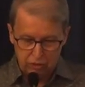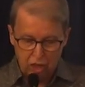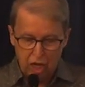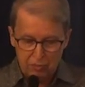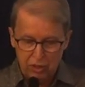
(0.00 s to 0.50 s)

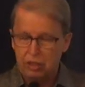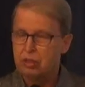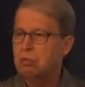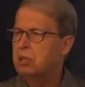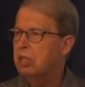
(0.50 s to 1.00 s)

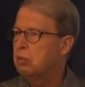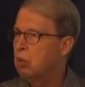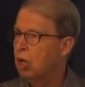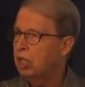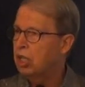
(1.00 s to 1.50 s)
common. We
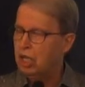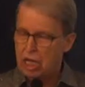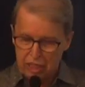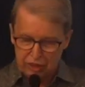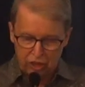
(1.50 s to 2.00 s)
work a lot,